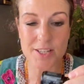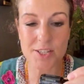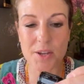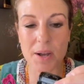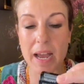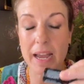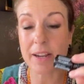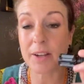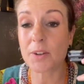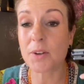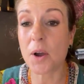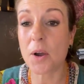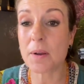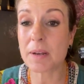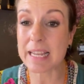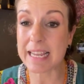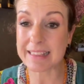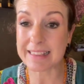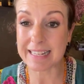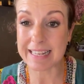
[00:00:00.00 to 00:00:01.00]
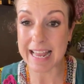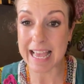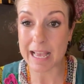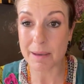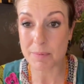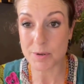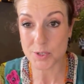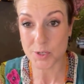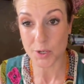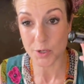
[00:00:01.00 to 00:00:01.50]
So I can go and get the
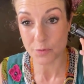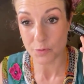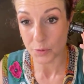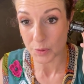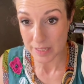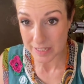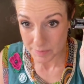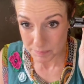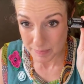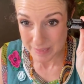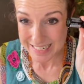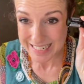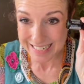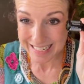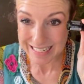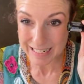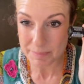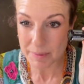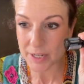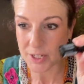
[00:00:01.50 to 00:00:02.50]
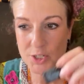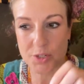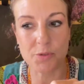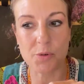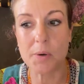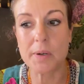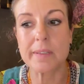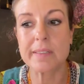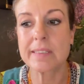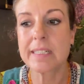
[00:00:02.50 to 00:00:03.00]
lab result for this particular batch of
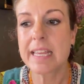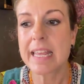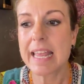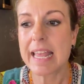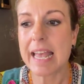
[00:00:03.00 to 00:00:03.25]
oil.